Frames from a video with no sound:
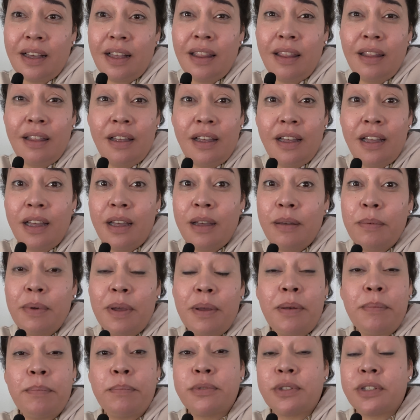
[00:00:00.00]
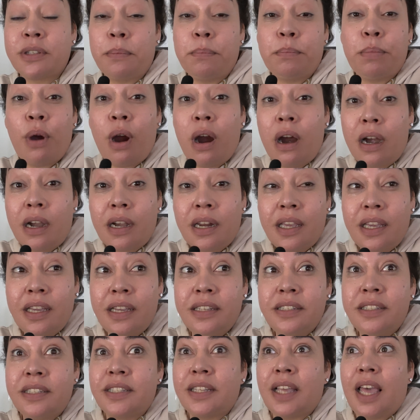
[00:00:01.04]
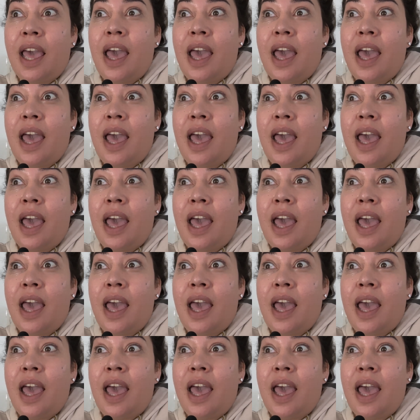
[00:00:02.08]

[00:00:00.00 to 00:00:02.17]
club and some parties,